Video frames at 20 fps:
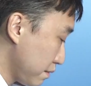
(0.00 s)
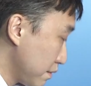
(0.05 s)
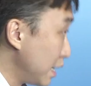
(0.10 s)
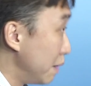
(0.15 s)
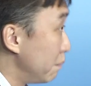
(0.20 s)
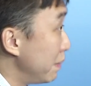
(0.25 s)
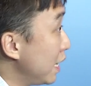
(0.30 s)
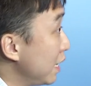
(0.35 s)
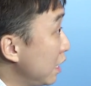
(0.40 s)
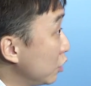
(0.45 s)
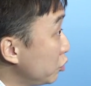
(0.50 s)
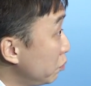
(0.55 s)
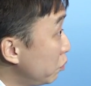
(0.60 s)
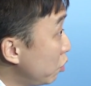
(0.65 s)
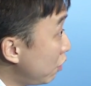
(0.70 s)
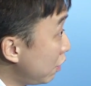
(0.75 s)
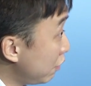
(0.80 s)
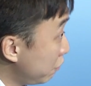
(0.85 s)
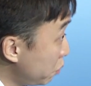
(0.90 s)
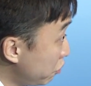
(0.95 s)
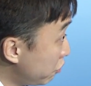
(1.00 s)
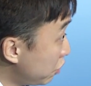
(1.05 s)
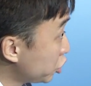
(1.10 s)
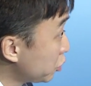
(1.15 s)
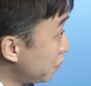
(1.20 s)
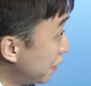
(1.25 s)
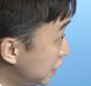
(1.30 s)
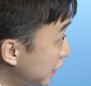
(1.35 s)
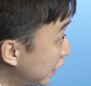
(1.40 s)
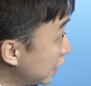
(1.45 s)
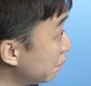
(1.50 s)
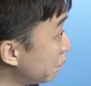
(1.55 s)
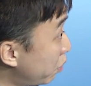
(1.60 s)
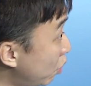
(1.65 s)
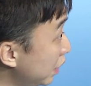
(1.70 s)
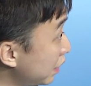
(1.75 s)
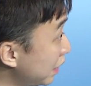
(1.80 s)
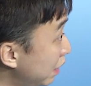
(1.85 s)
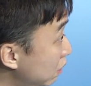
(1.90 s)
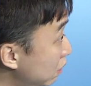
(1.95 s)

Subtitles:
Am I allowed to move on to my second point now?